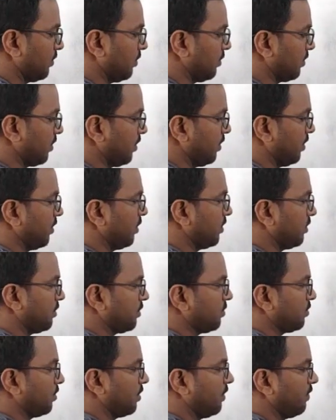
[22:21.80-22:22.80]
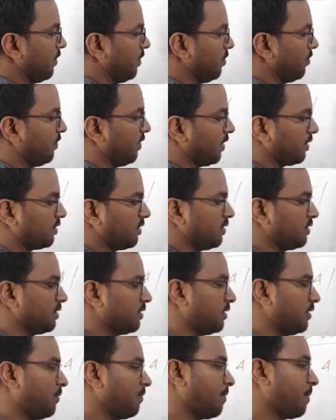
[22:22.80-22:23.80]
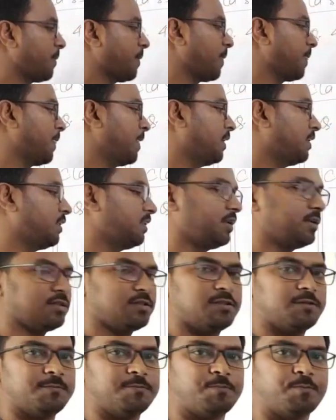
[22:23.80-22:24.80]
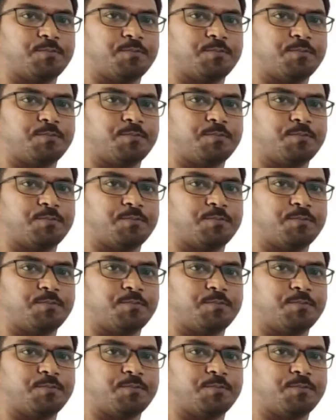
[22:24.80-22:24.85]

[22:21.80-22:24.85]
Okay, so the value of x is this.